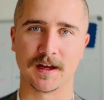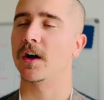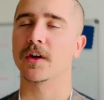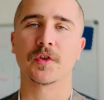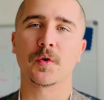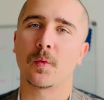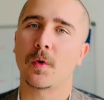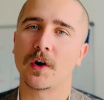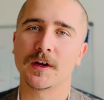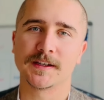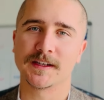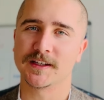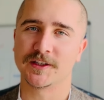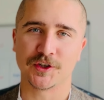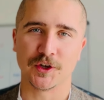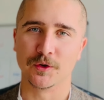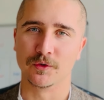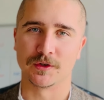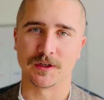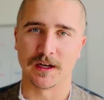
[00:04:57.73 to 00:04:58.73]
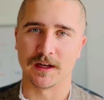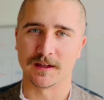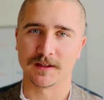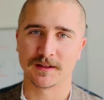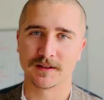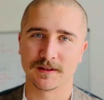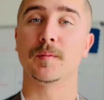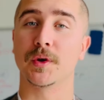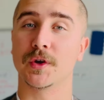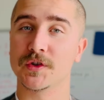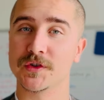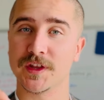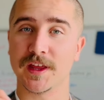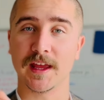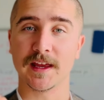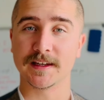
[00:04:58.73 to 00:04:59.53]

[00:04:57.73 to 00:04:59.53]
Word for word: Otherwise it's useless because the